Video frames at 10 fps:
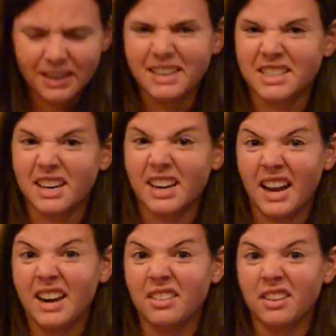It's going to
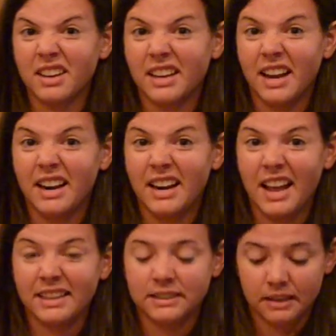kind of look kind of
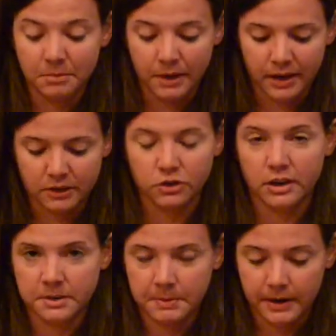nasty, but
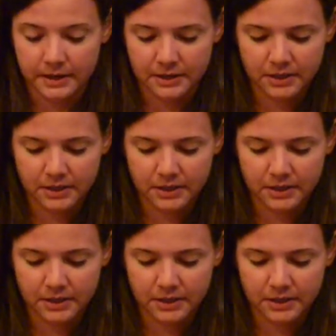trust me, it